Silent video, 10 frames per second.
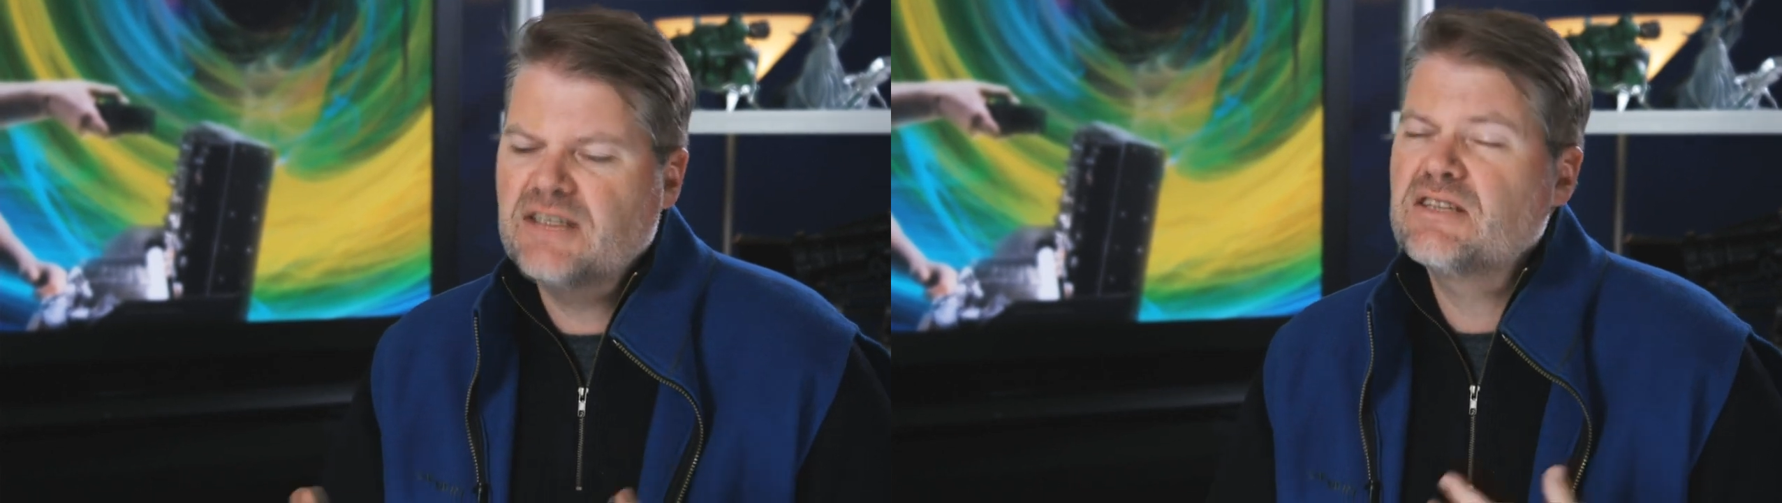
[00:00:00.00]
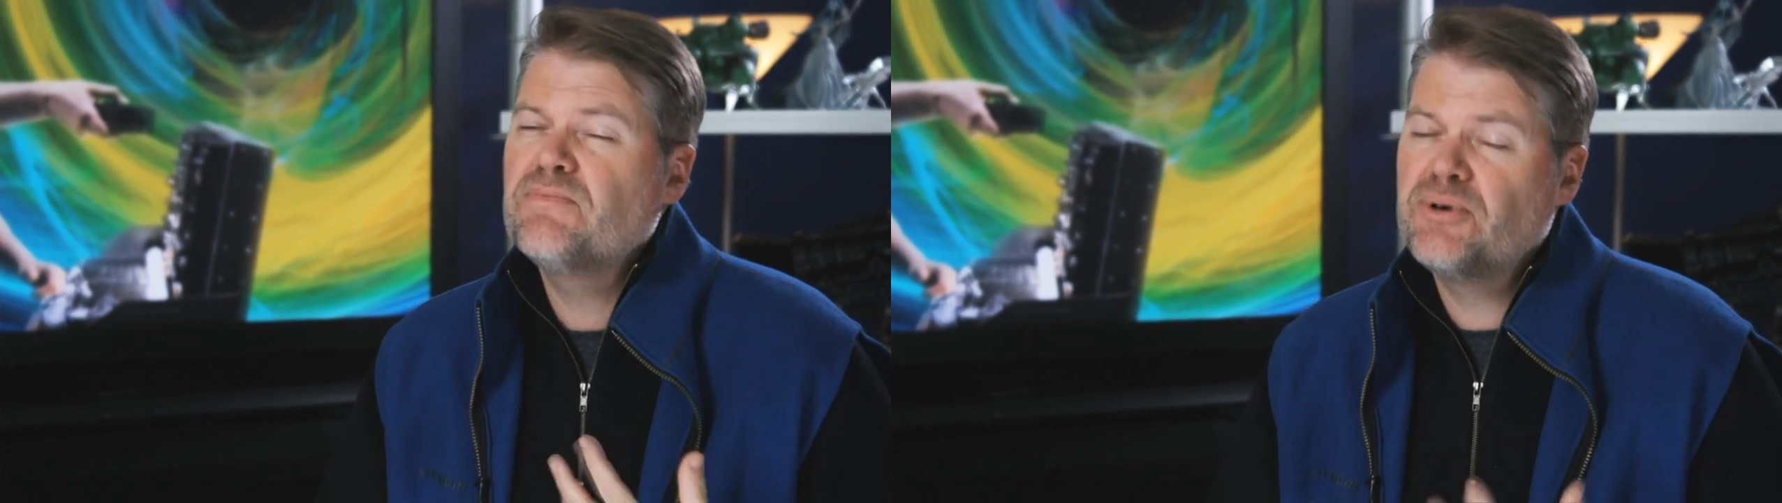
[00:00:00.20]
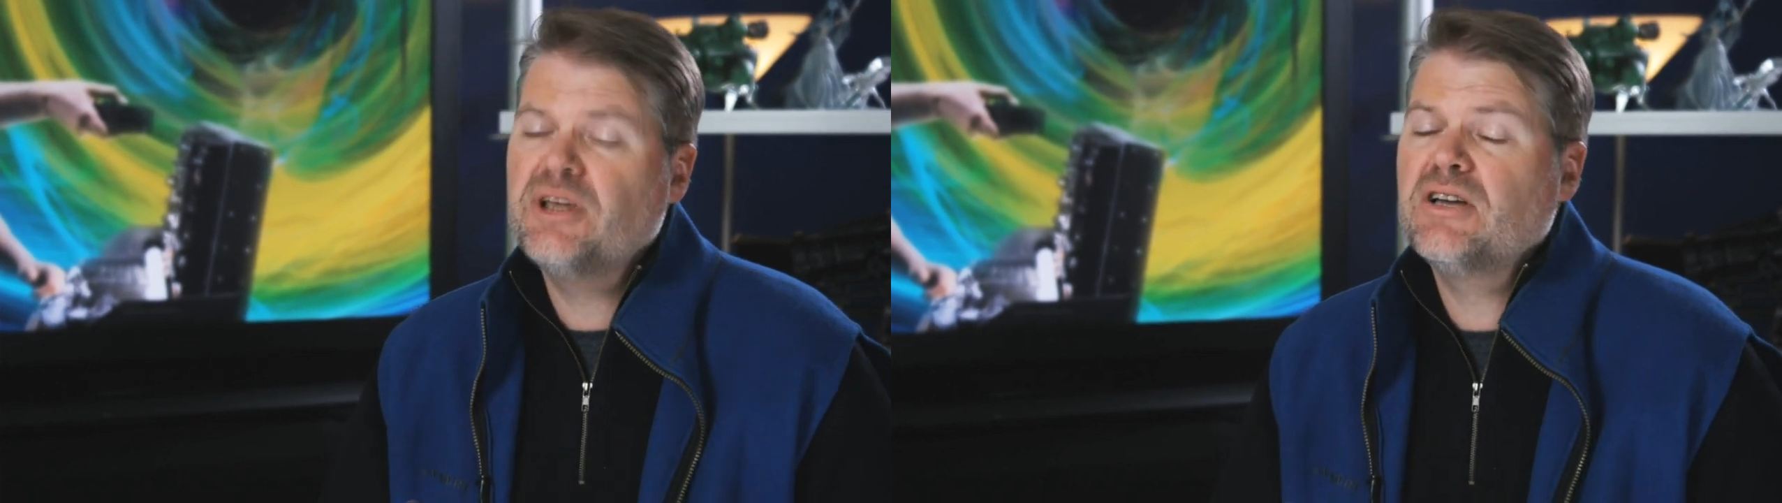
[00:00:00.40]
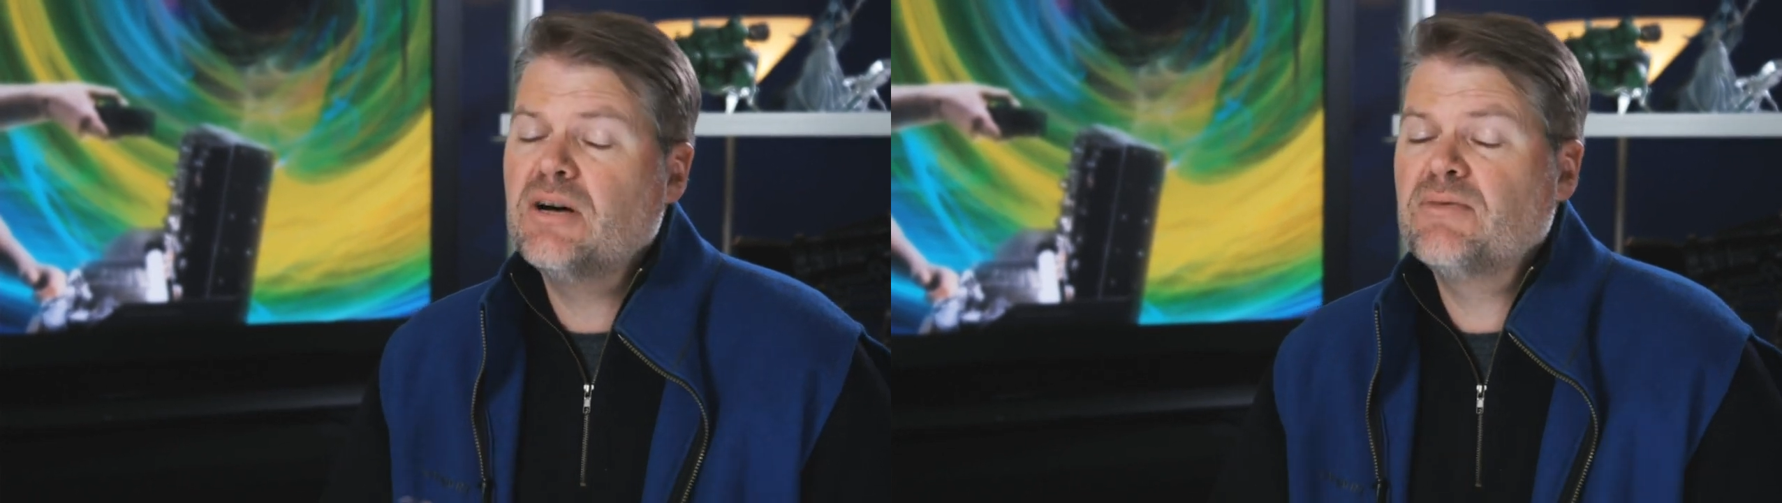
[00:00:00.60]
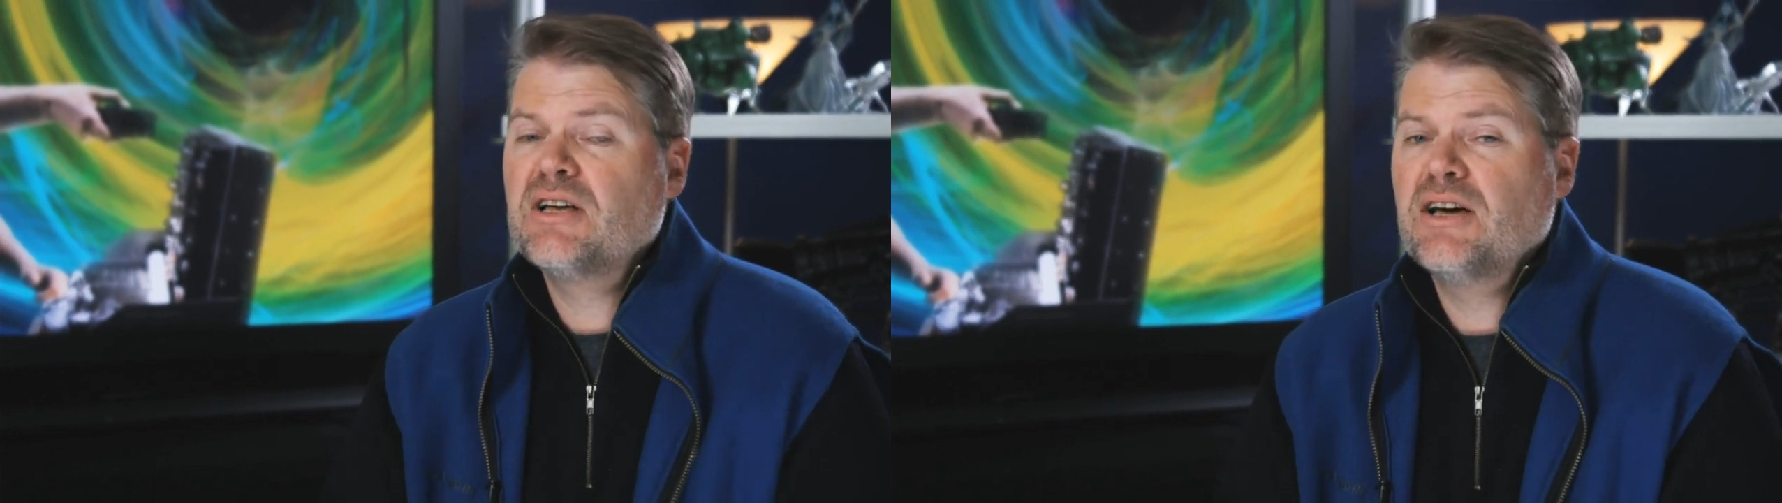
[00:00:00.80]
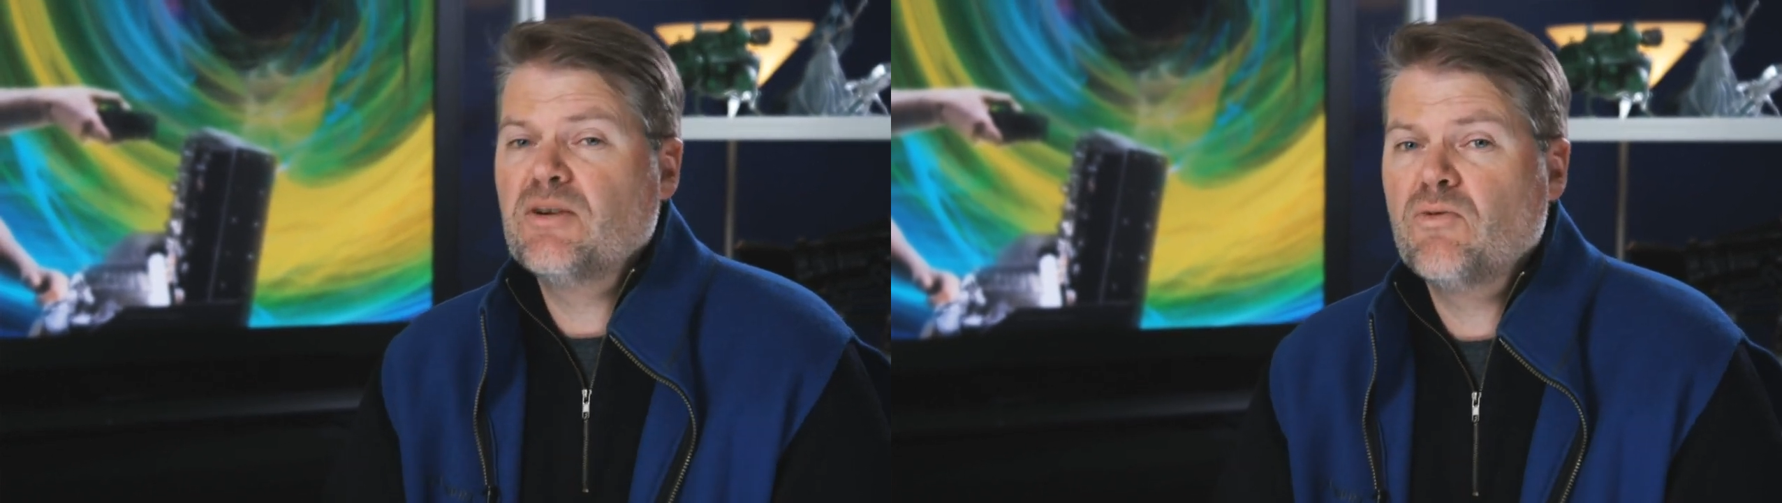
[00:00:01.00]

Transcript: it's a pretty complicated